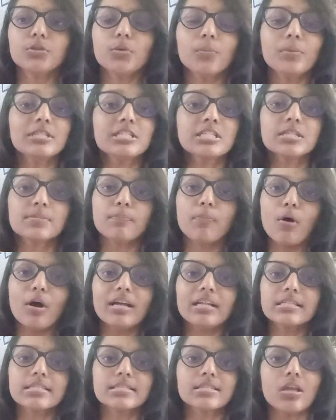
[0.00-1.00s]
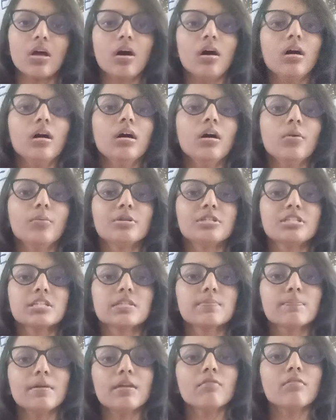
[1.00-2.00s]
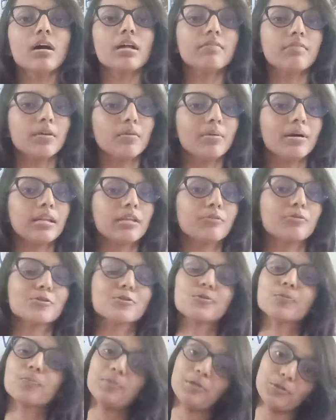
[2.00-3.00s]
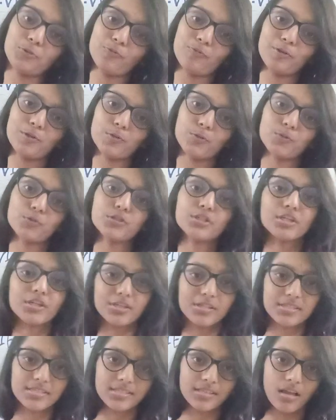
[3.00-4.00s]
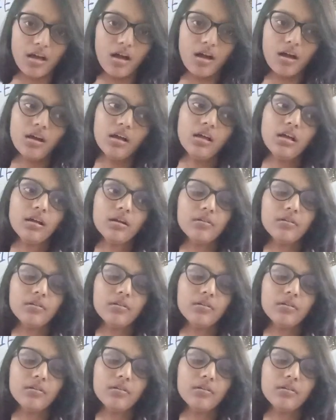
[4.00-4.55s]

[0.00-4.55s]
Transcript: Which is Boyles Law, which is P1 V1 equals to P2 V2, Church's Law,